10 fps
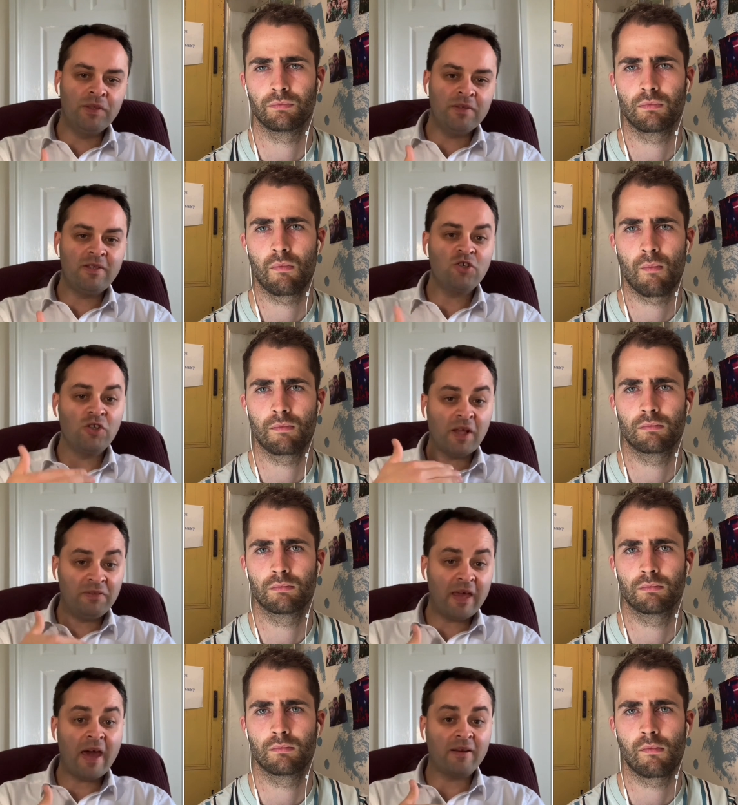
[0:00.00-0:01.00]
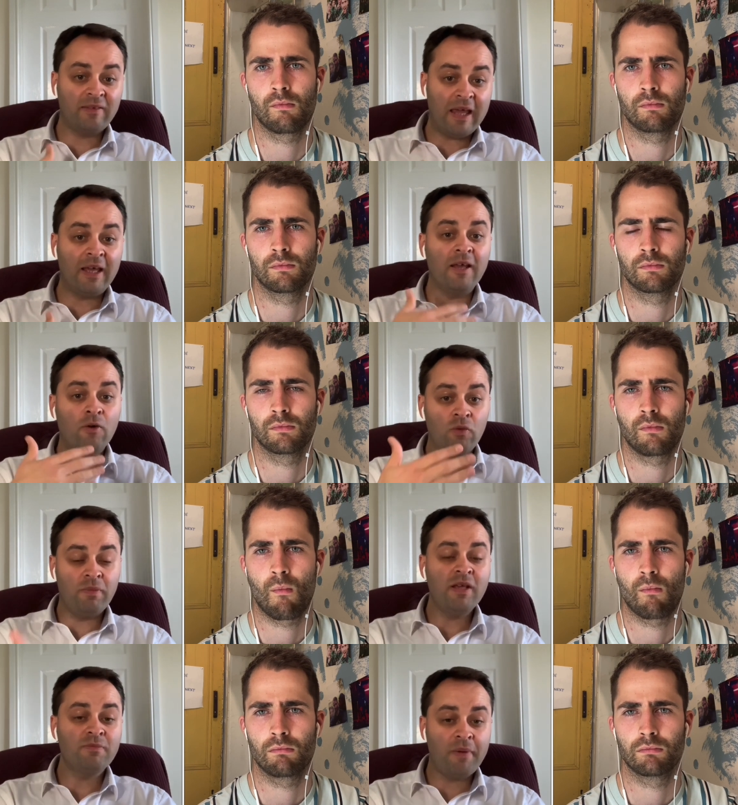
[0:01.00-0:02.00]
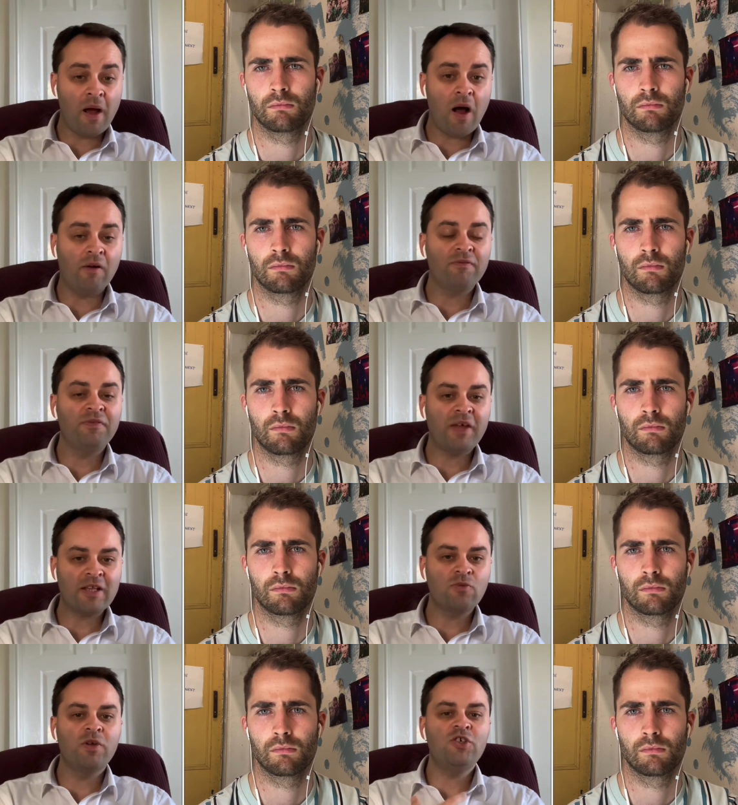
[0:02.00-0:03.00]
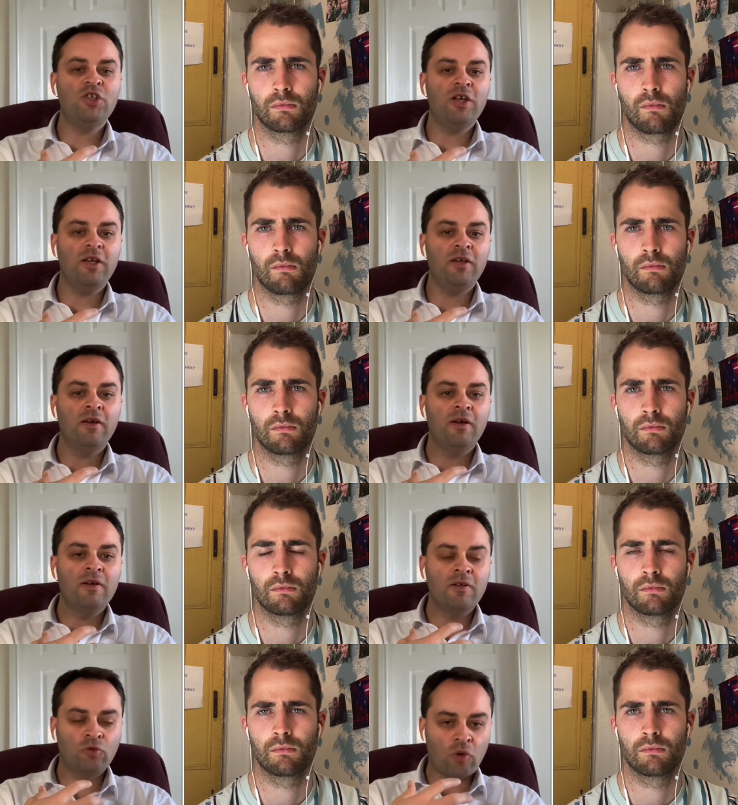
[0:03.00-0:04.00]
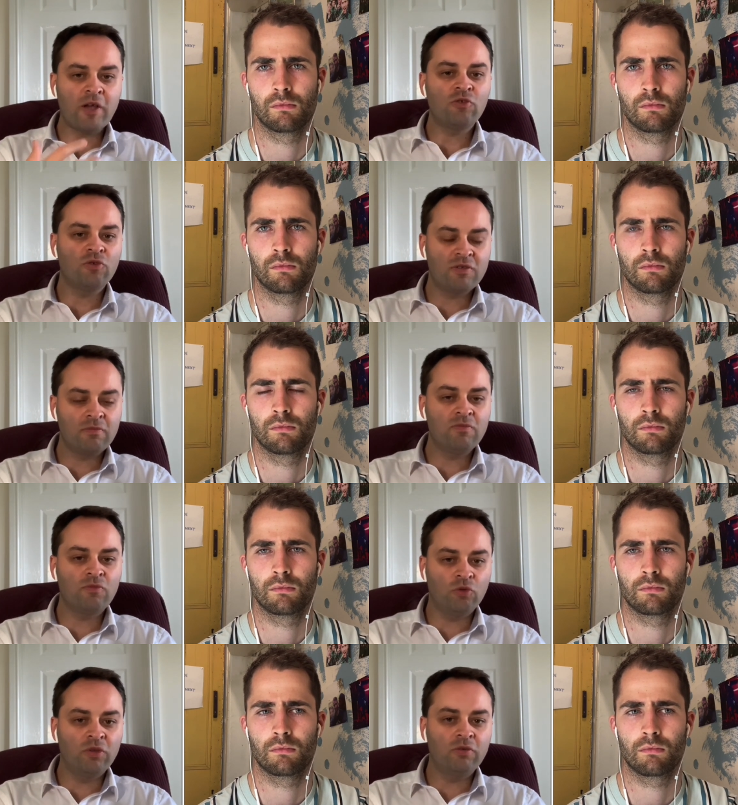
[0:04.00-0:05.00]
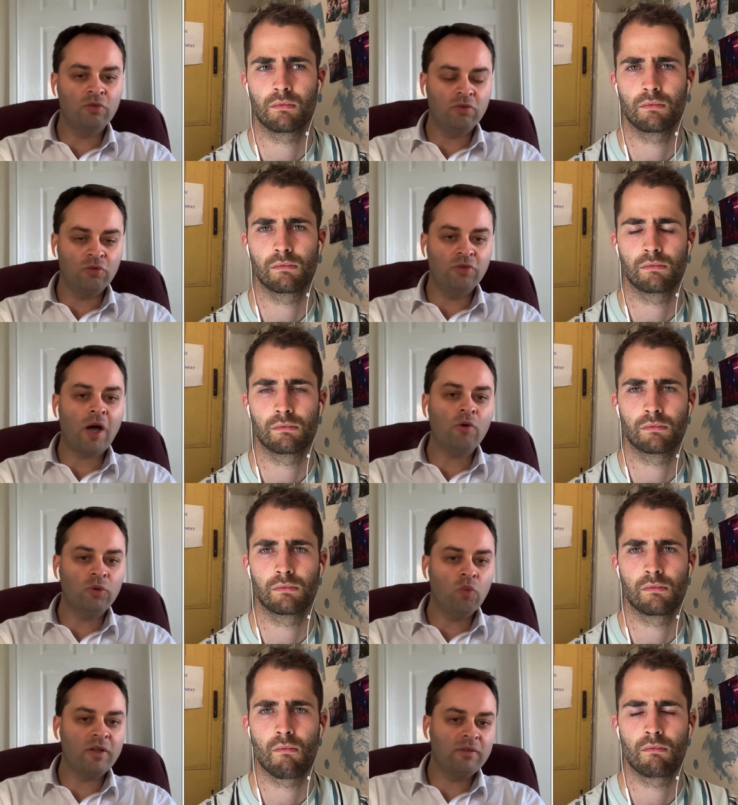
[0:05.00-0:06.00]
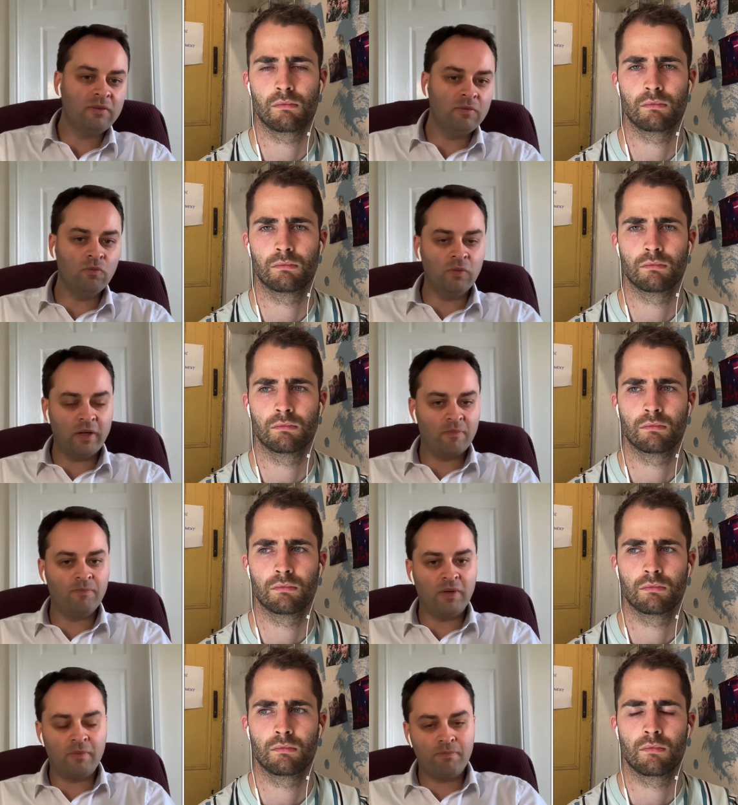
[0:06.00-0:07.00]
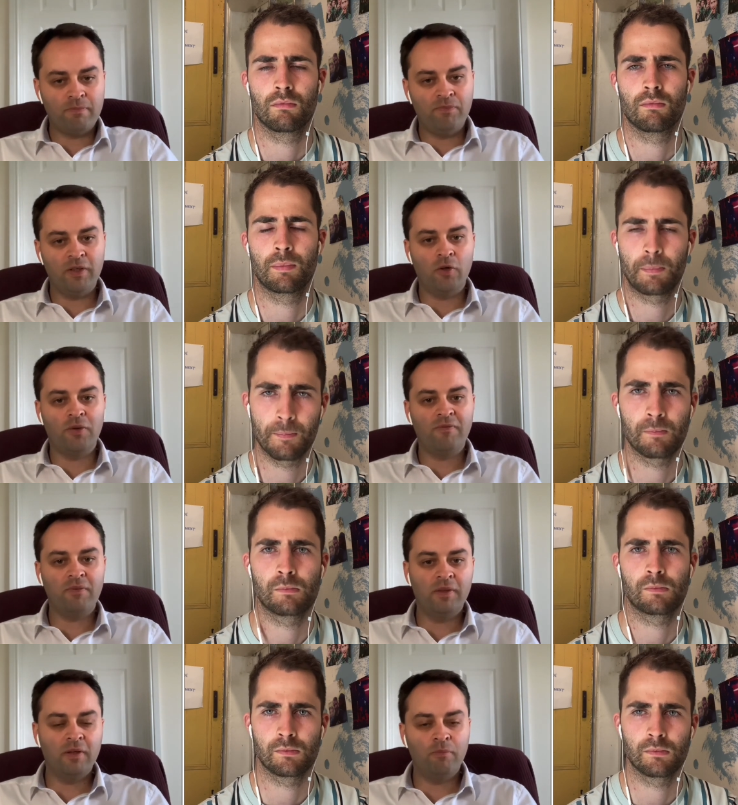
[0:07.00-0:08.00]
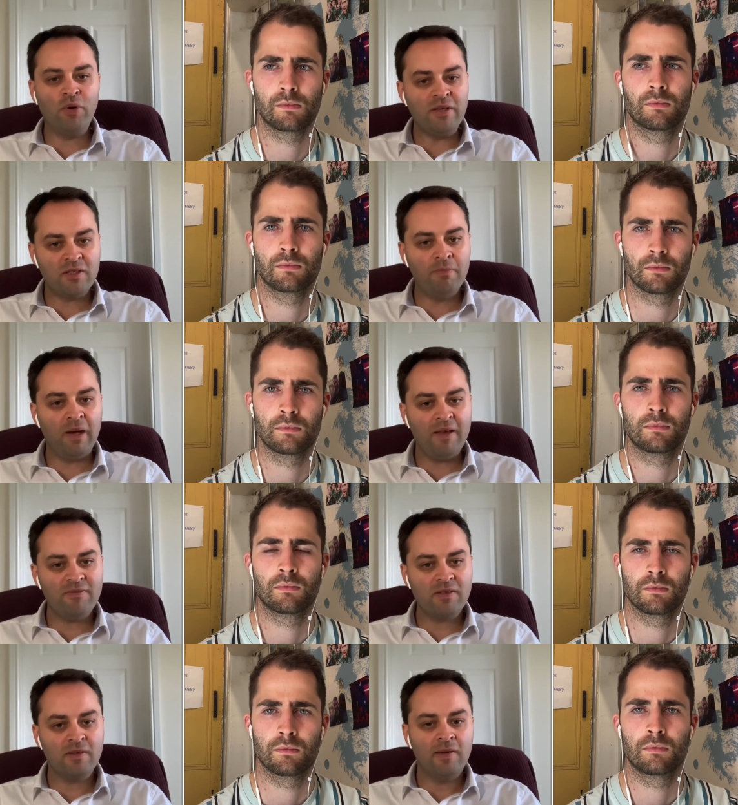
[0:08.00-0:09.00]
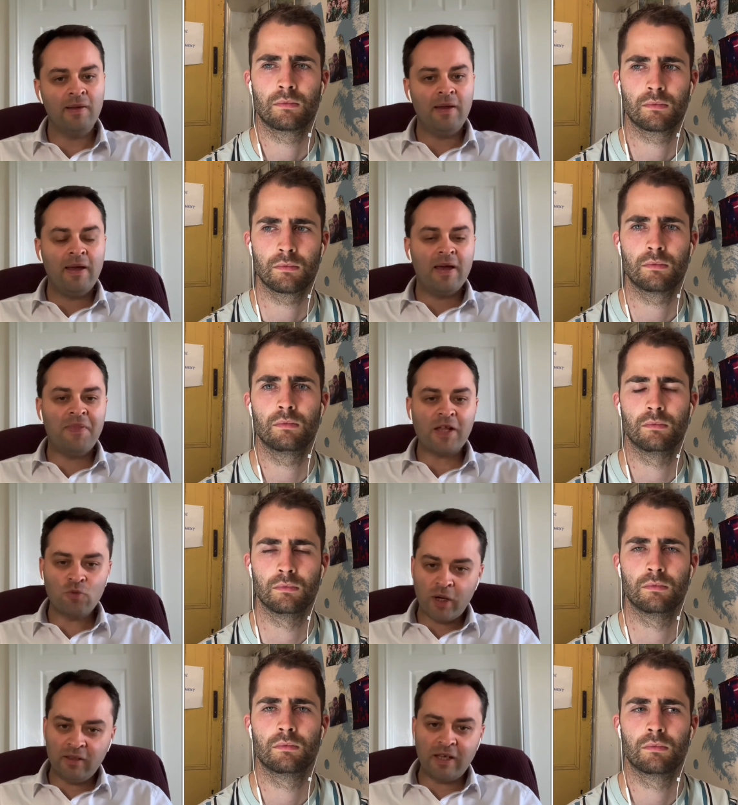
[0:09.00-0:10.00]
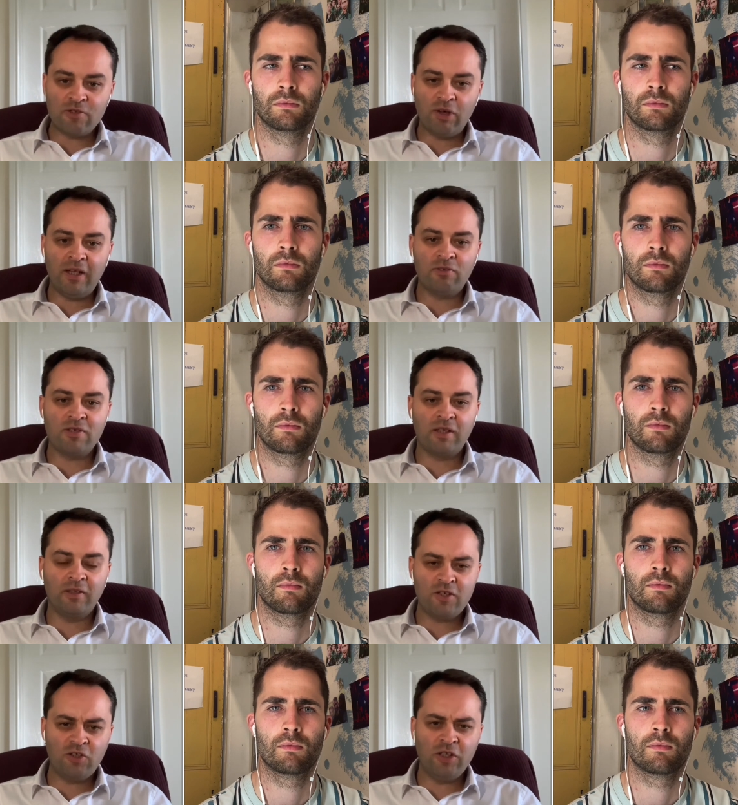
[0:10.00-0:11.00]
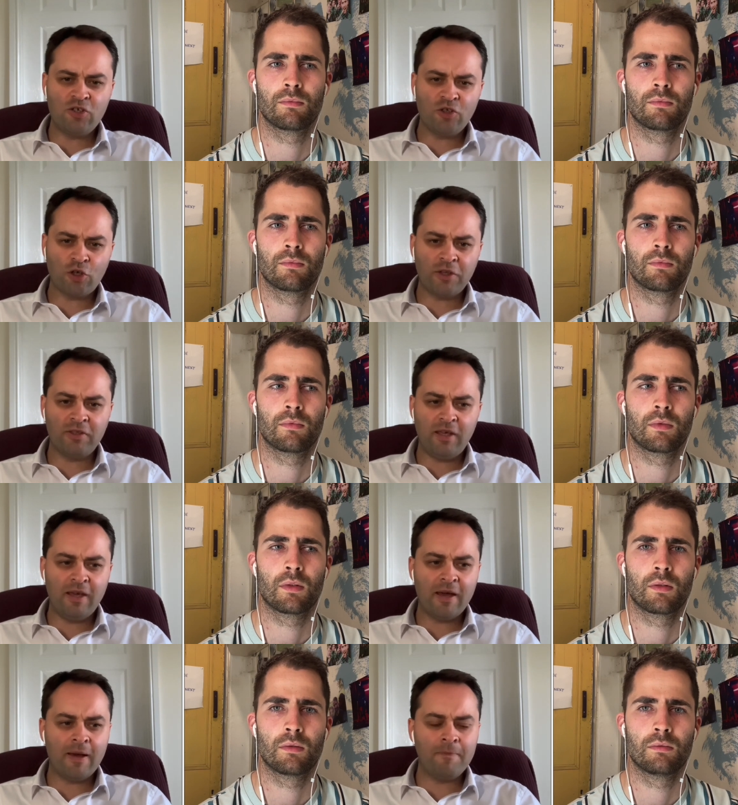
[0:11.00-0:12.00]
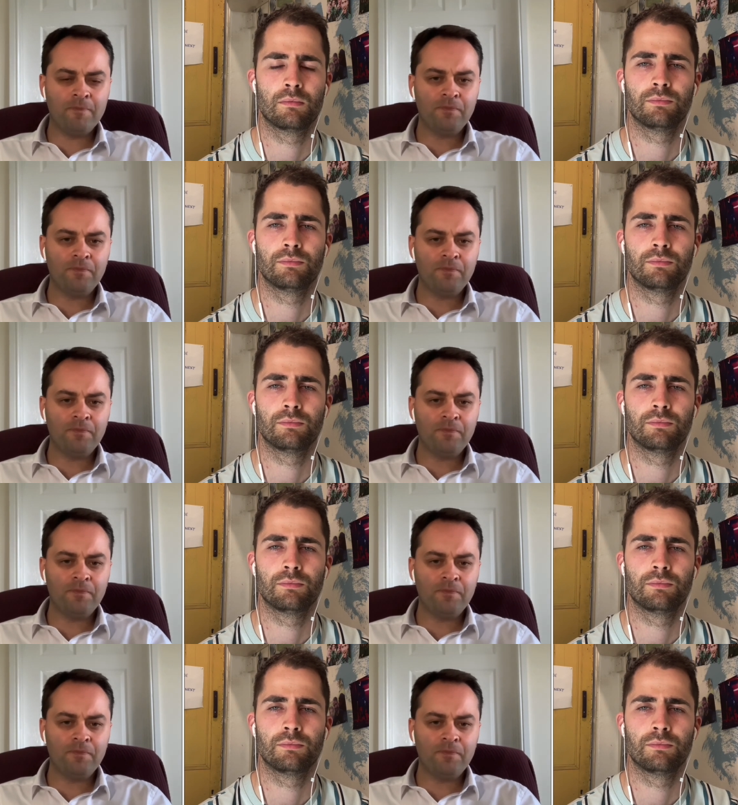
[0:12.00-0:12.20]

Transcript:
Speaker 1: decision that they are taking on his behalf, that's when she tries to doubt what the priest's beliefs, and that's when it gets really interesting. Didn't you thought the